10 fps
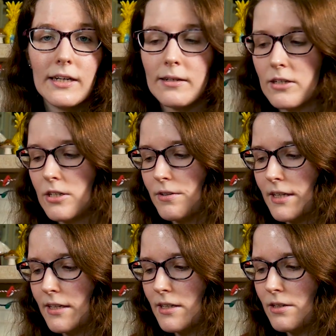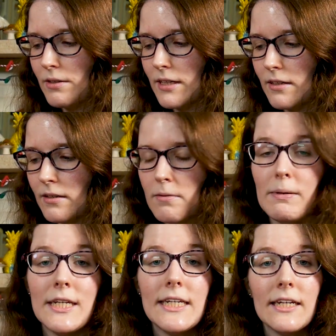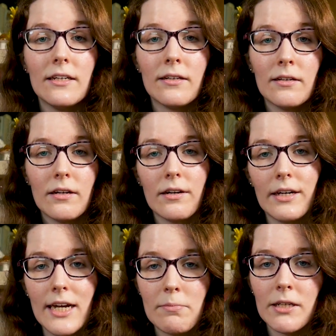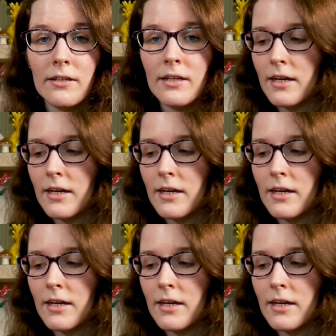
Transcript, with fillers: uh, so that you can be seen on camera.